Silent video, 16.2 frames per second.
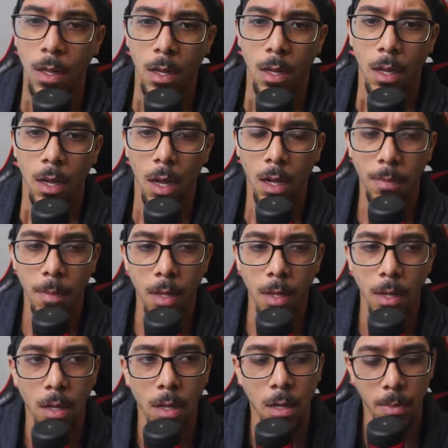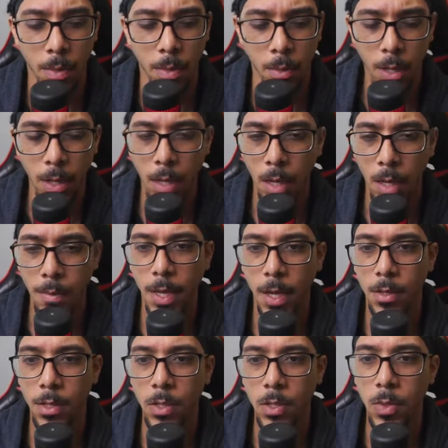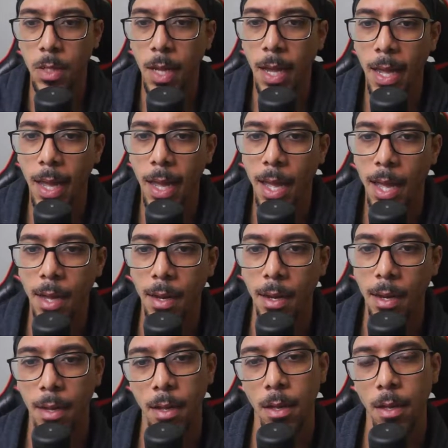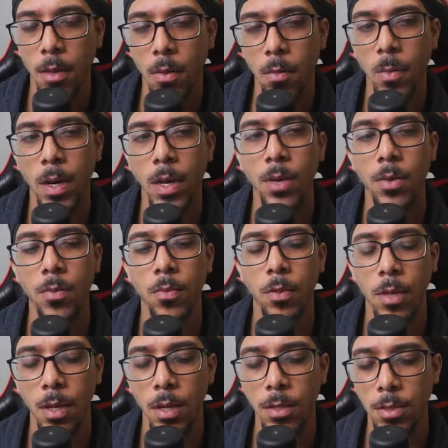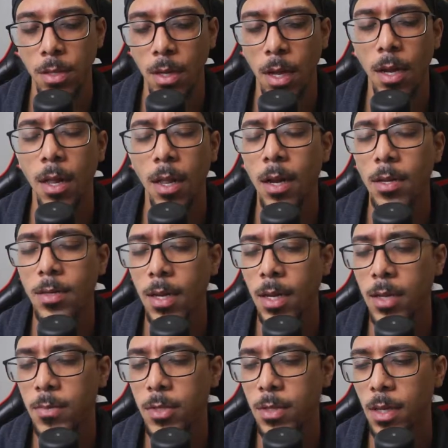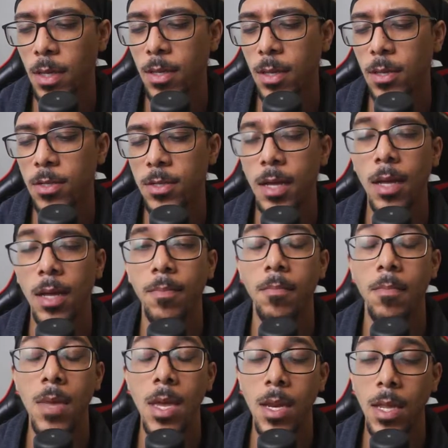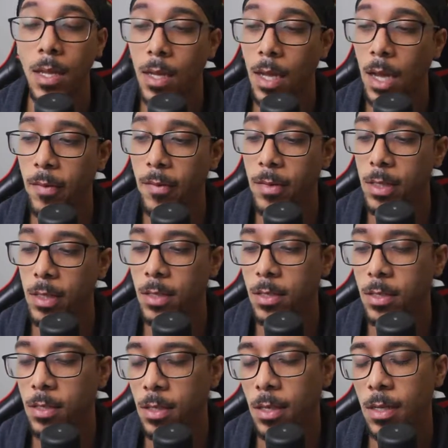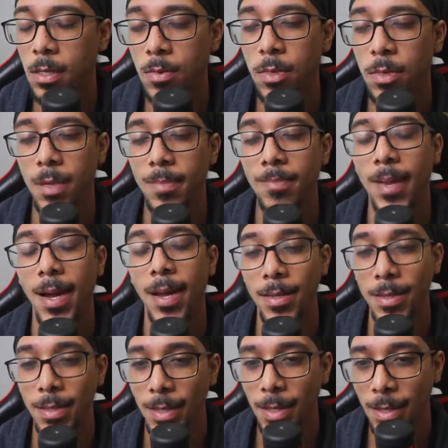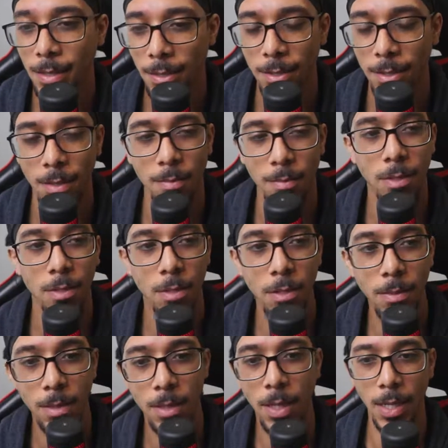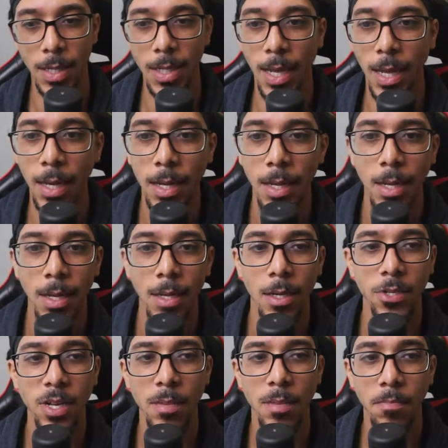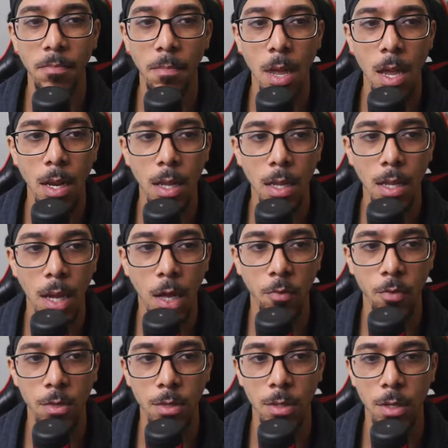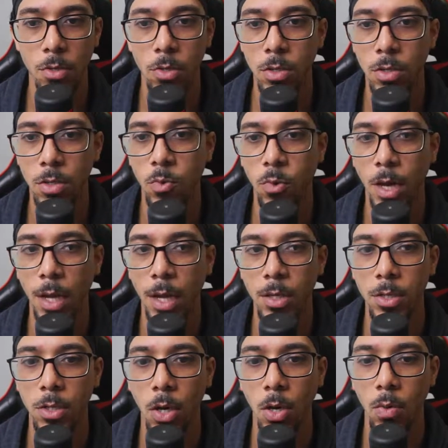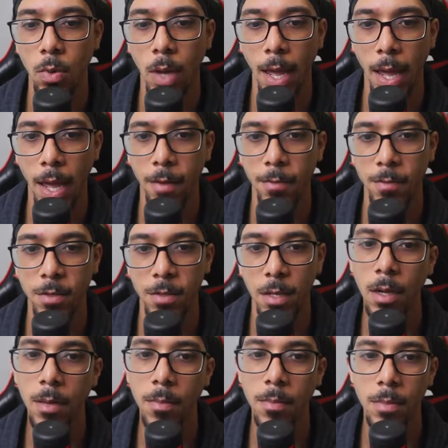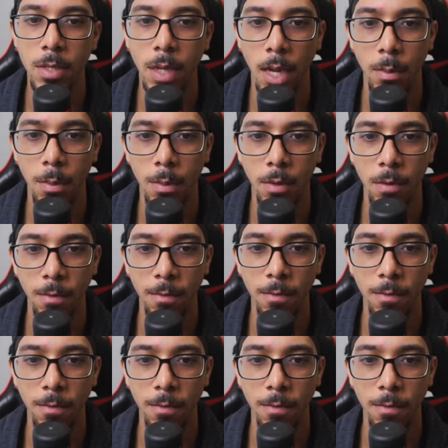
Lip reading: But when it came down to it, I had random things, and a lot of times there's not many conversations, unless we're talking politics, something stupid like that. Not many conversations where I don't have some type of